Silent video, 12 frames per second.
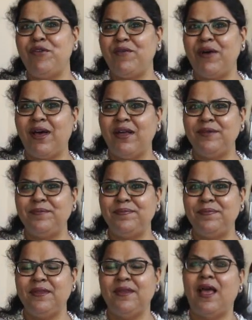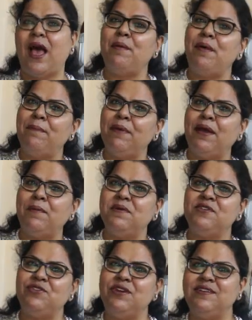everyone, I'm
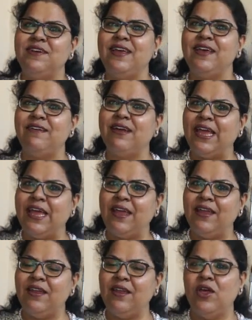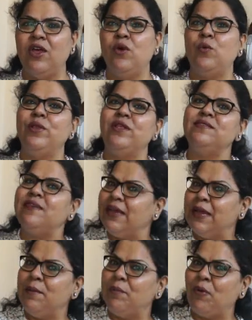ambikaapasrijaa here again with the
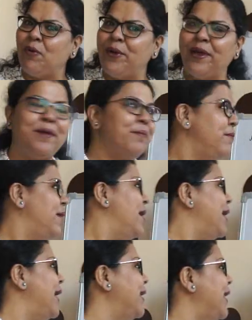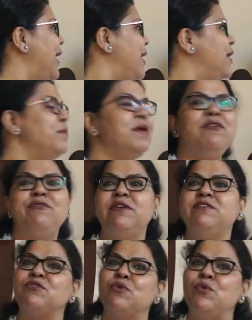second poem, An Elementary
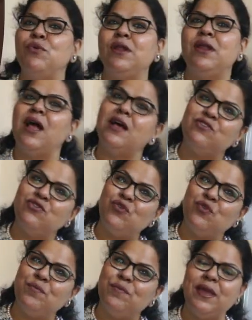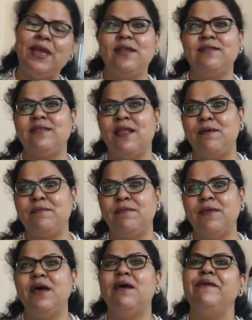School Classroom in a Slum,
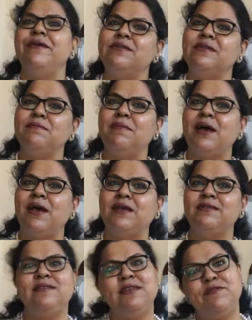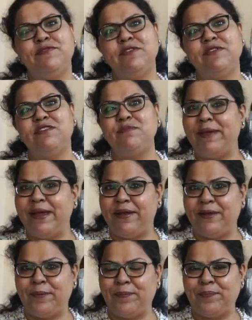written by Stephen
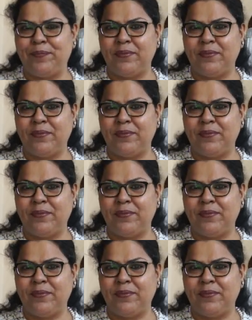Spender.